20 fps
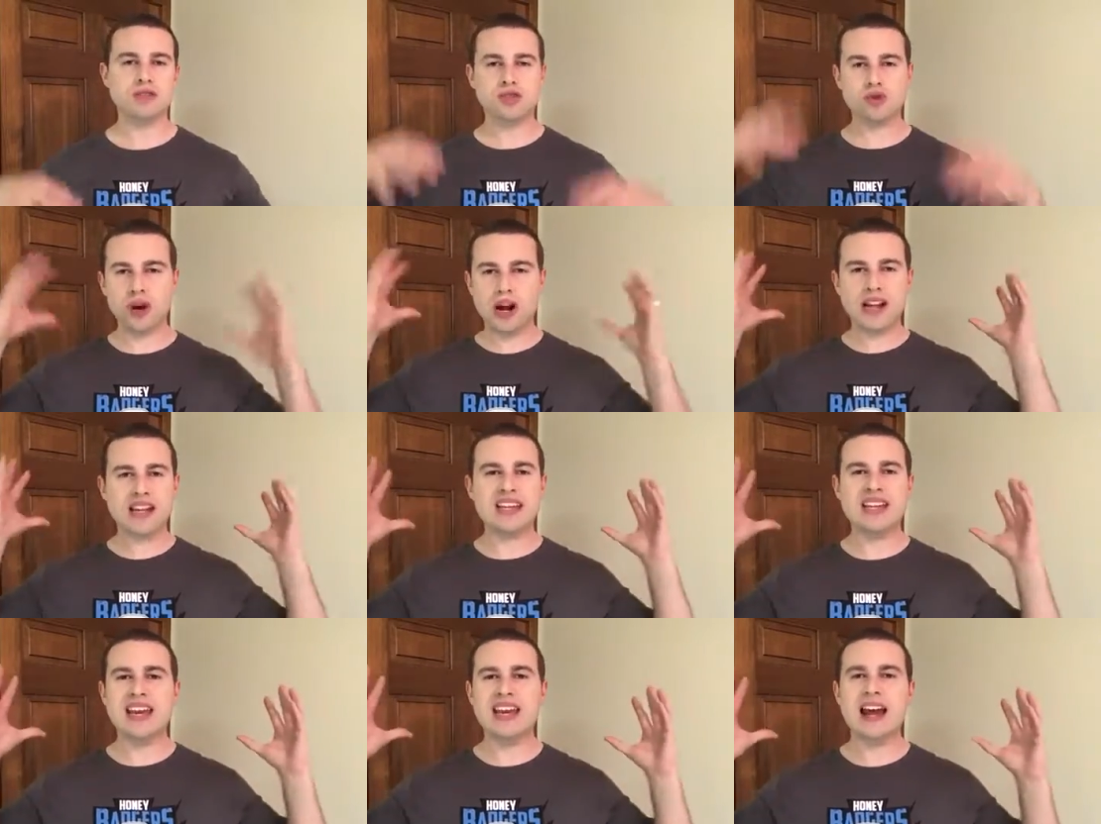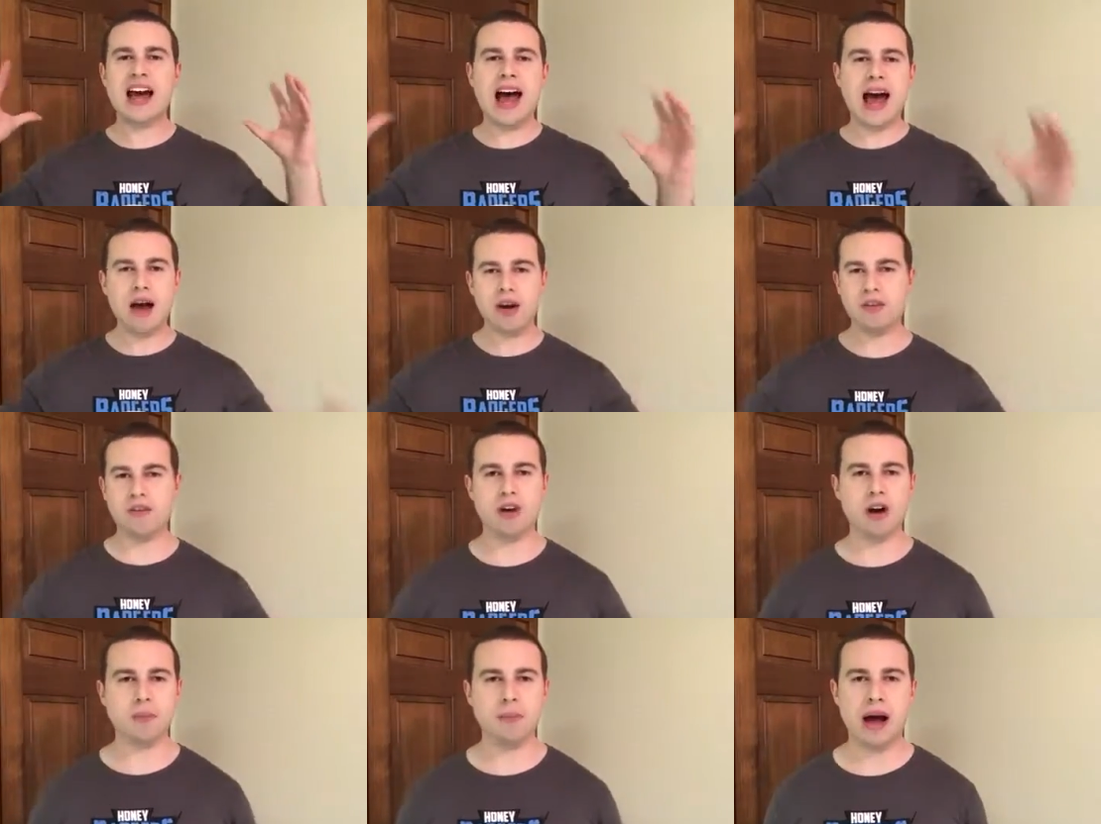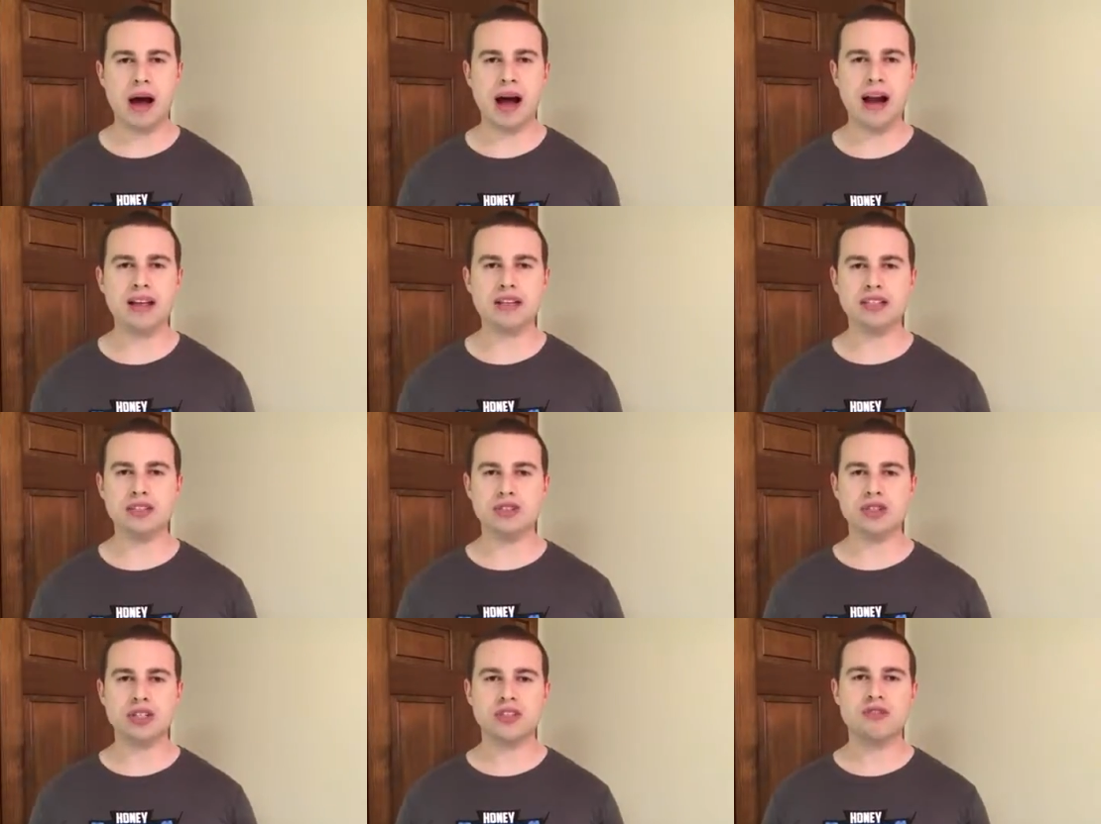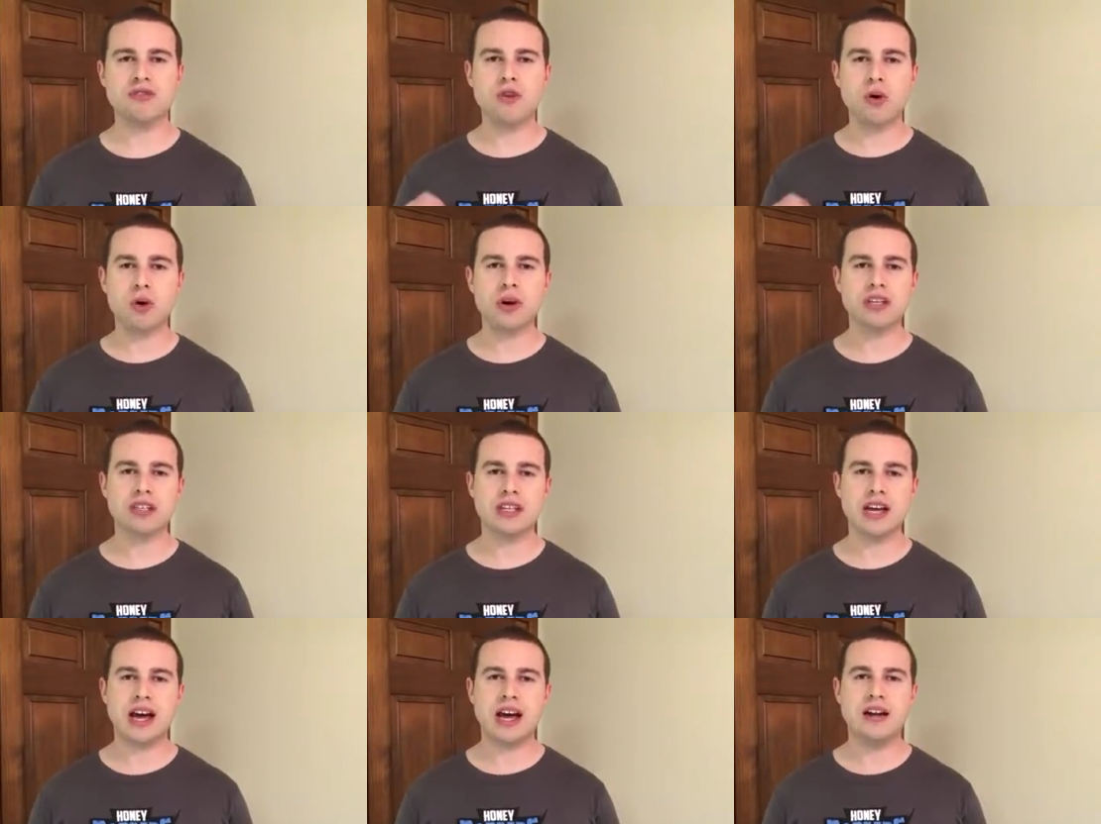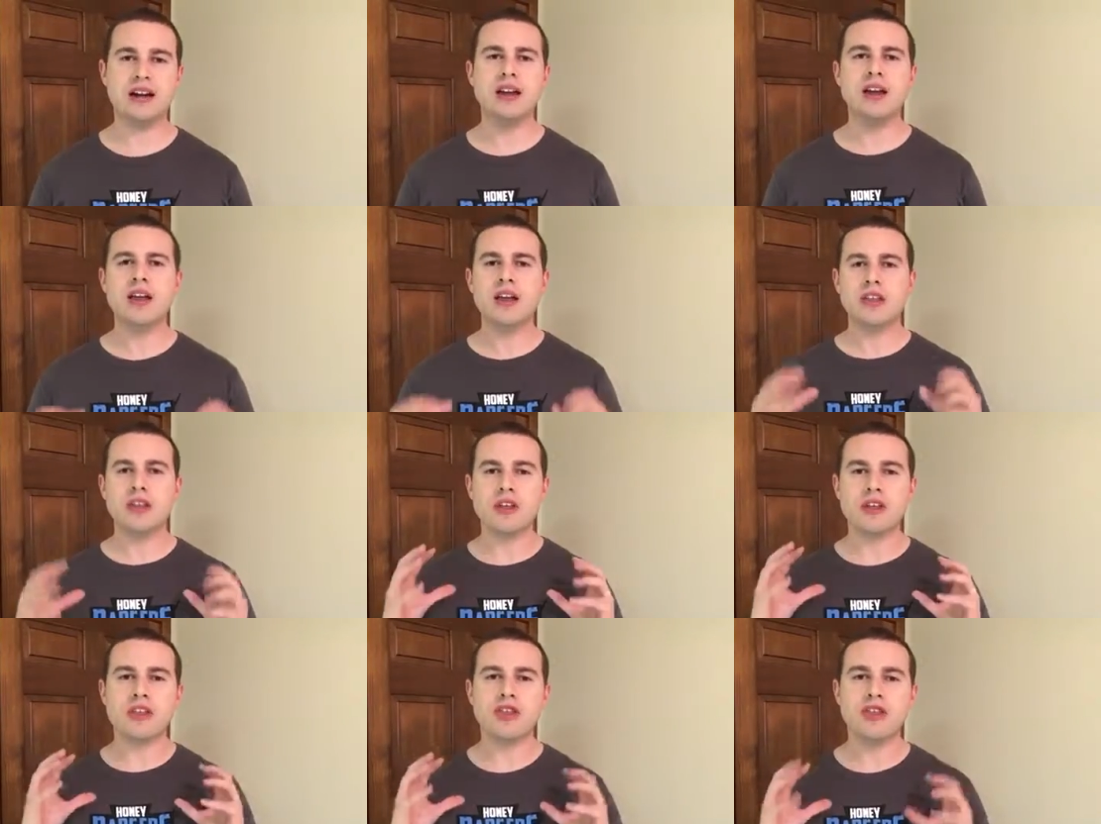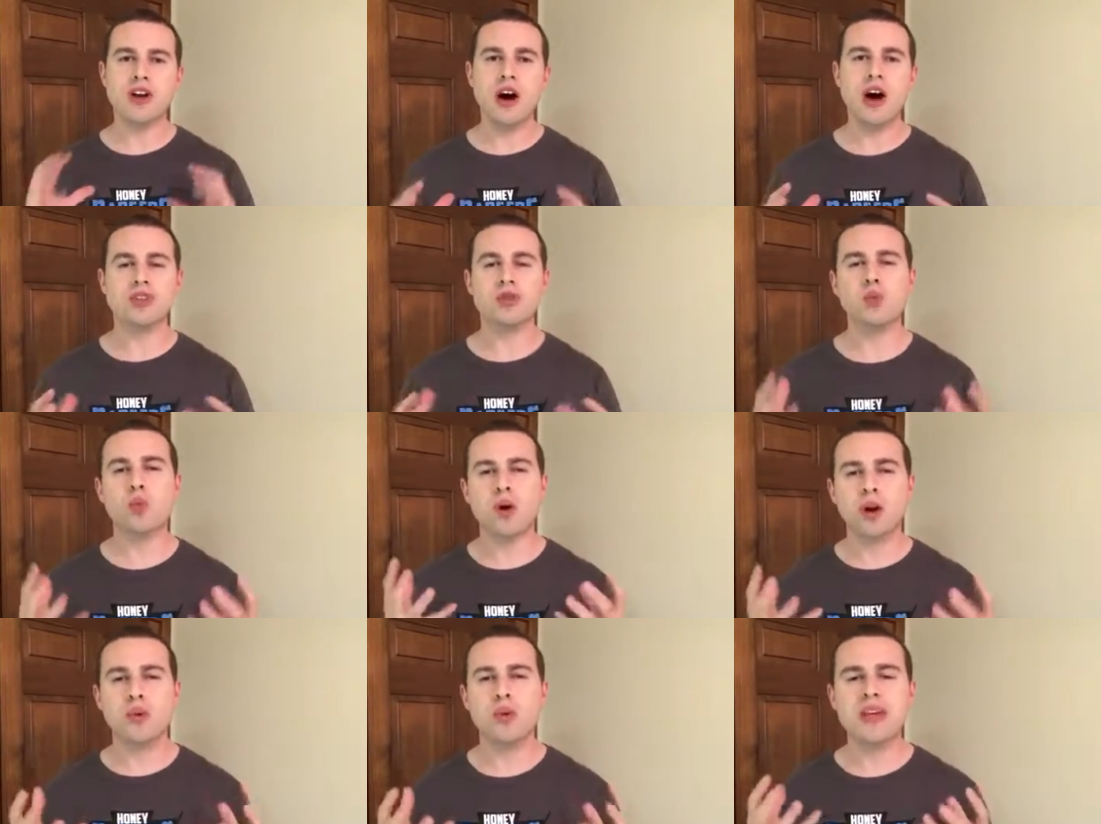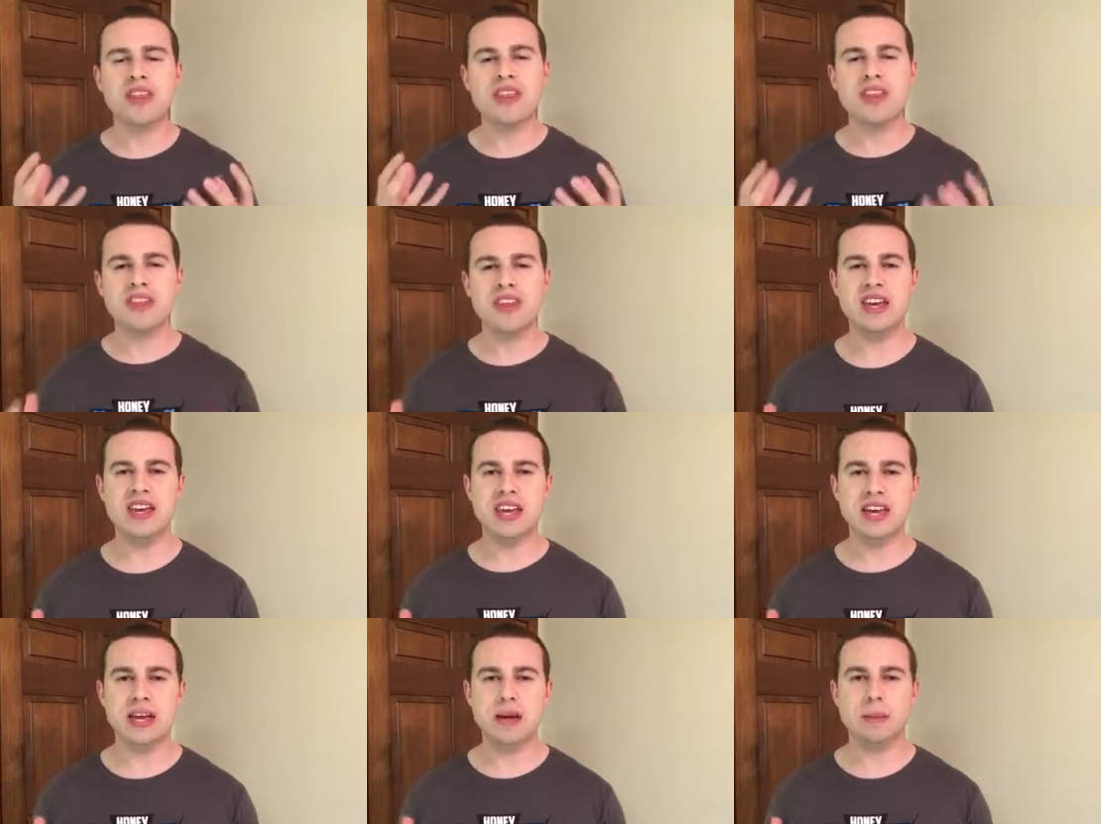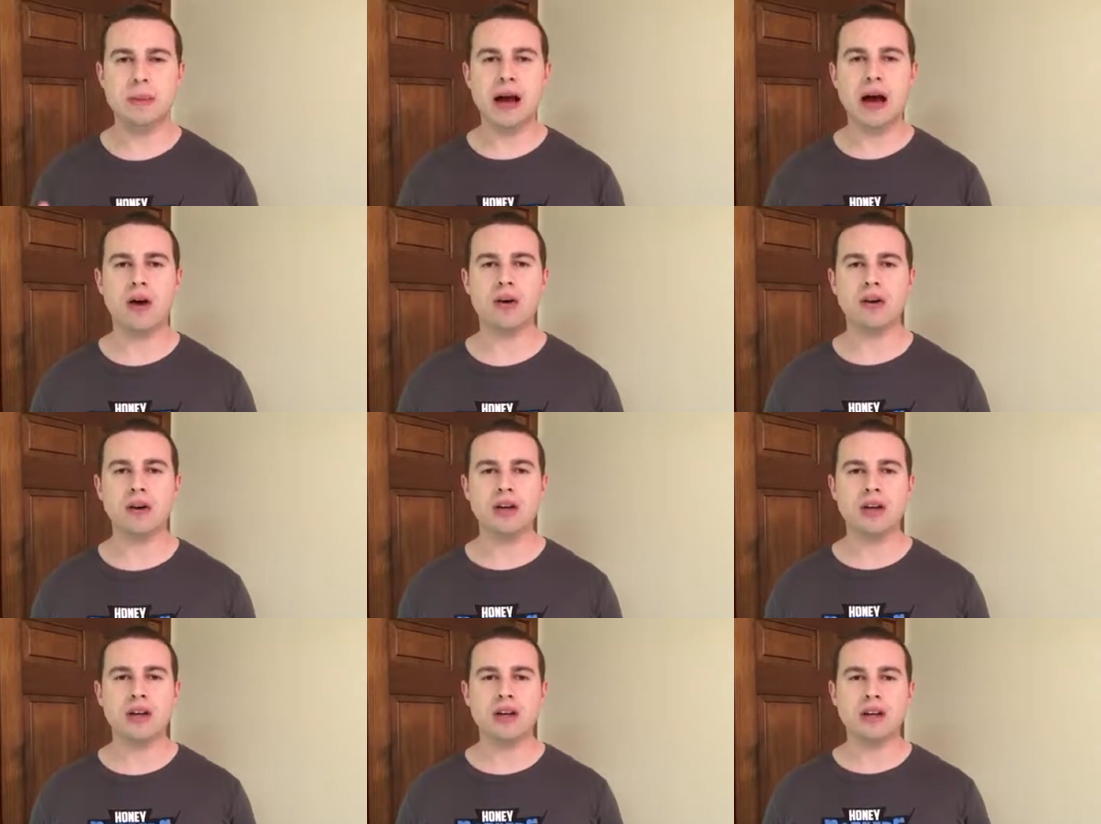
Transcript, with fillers: try to get out of our bodies and just focus on the thoughts. What are we thinking about?